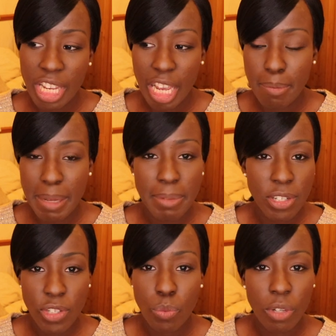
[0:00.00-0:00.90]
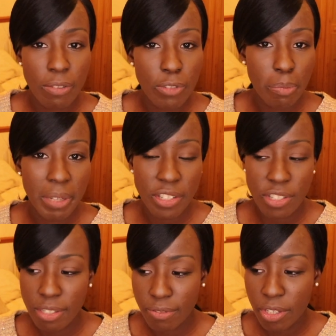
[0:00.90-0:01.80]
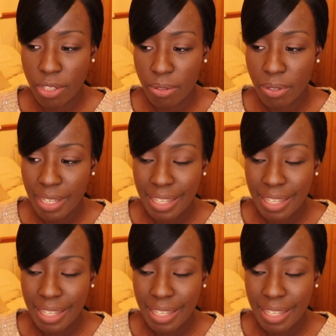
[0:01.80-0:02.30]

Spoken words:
and maybe you just want a few pictures of you